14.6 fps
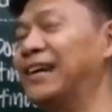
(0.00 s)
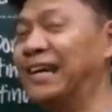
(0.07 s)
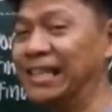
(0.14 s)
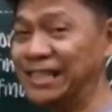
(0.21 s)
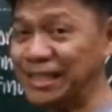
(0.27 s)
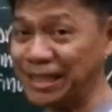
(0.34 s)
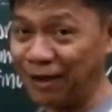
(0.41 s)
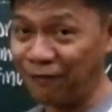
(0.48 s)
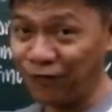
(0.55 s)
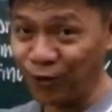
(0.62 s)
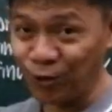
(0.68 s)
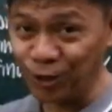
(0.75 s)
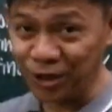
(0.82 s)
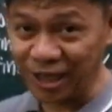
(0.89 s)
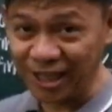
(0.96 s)

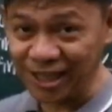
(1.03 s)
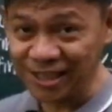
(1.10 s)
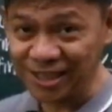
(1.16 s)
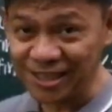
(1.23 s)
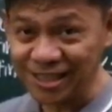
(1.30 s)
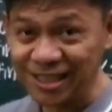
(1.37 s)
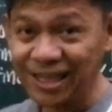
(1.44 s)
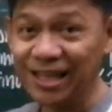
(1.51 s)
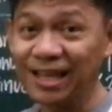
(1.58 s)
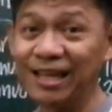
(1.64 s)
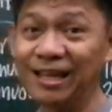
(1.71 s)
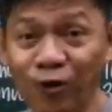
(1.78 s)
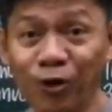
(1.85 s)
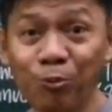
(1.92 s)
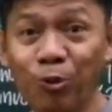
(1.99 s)
scaffoldings,
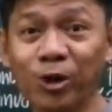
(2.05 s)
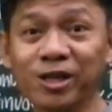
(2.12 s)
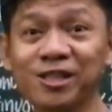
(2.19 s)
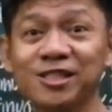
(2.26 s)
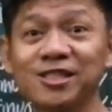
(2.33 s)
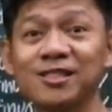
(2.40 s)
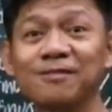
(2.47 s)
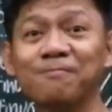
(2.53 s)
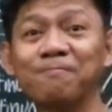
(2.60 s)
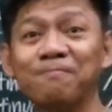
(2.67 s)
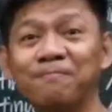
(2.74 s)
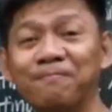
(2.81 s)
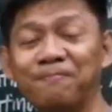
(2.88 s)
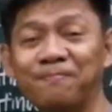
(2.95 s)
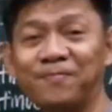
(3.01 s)
formworks,
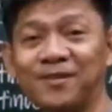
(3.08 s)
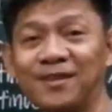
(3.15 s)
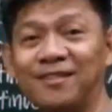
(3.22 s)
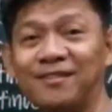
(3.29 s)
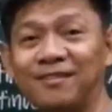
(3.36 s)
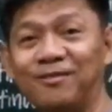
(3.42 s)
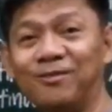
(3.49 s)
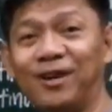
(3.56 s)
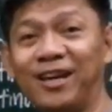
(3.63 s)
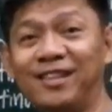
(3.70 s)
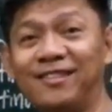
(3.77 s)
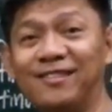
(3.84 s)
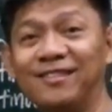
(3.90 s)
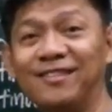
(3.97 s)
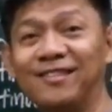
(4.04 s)
right?
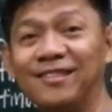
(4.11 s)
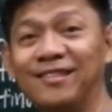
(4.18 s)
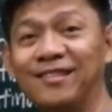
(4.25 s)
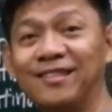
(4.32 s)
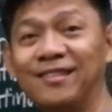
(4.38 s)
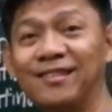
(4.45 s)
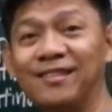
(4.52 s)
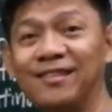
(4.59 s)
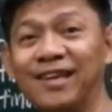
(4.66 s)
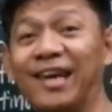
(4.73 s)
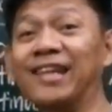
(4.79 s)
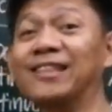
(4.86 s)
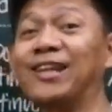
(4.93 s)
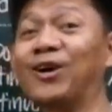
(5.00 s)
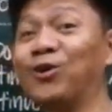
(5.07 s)

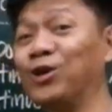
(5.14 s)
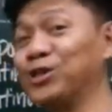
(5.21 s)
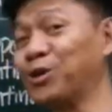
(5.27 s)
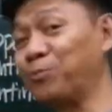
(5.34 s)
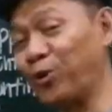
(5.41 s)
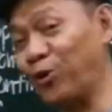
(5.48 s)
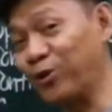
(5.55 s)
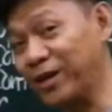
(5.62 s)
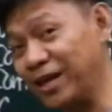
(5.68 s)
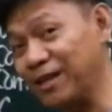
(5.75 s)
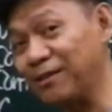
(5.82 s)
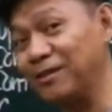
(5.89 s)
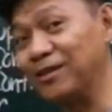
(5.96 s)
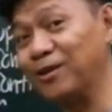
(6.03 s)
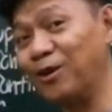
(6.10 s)
And the cost of
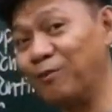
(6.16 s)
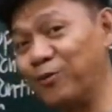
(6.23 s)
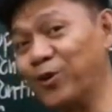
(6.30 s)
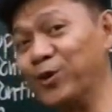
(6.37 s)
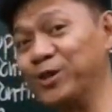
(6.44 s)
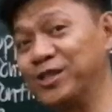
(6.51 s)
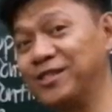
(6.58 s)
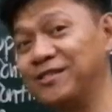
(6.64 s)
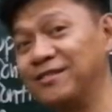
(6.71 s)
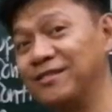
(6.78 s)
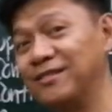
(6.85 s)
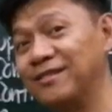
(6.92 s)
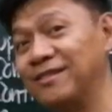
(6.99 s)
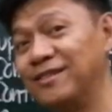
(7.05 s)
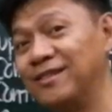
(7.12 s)
concrete, of course.
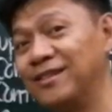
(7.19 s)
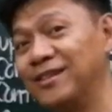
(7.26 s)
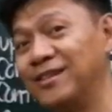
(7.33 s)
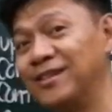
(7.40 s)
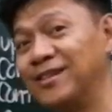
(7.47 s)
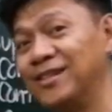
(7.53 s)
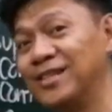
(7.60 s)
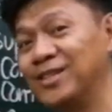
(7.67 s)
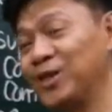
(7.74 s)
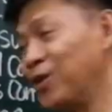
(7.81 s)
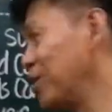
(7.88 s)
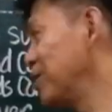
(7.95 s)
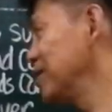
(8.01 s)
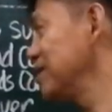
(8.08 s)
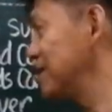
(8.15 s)

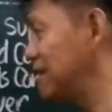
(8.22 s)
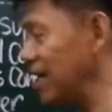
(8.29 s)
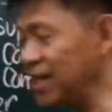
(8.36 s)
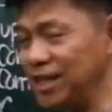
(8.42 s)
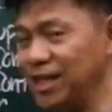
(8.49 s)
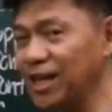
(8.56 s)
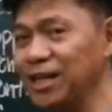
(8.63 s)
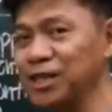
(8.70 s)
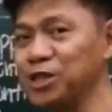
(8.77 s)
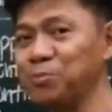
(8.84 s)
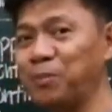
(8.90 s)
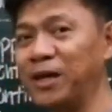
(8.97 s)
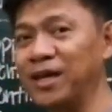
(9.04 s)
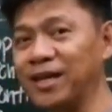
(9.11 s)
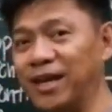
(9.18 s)
So, generally
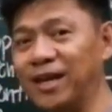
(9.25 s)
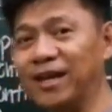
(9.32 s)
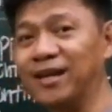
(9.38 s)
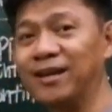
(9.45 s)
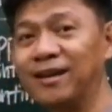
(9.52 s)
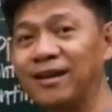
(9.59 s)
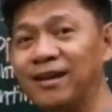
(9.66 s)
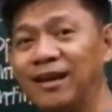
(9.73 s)
speaking,